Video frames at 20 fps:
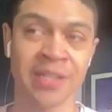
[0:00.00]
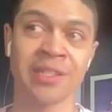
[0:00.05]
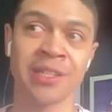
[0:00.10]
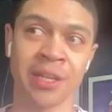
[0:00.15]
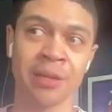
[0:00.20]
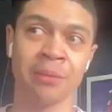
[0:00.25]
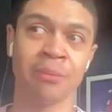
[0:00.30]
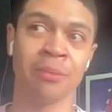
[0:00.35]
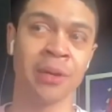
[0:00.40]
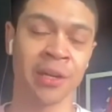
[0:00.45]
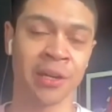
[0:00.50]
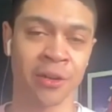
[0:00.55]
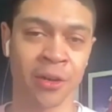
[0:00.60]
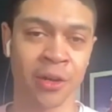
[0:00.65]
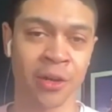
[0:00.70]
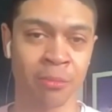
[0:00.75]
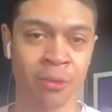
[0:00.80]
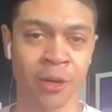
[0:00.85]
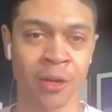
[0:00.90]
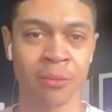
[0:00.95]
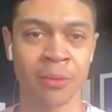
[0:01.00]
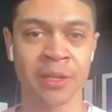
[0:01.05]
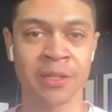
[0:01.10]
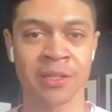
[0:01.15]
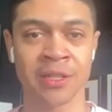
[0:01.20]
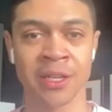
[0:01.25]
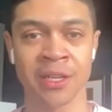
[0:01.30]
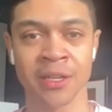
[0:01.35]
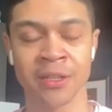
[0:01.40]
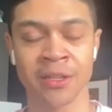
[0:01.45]
and celebrated on a Broadway
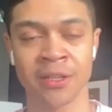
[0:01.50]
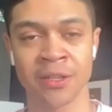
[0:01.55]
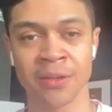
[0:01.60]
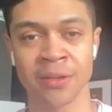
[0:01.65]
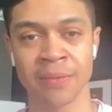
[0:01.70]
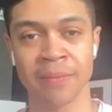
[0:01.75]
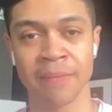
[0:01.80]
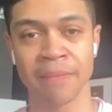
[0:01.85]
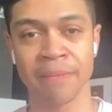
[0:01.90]
stage.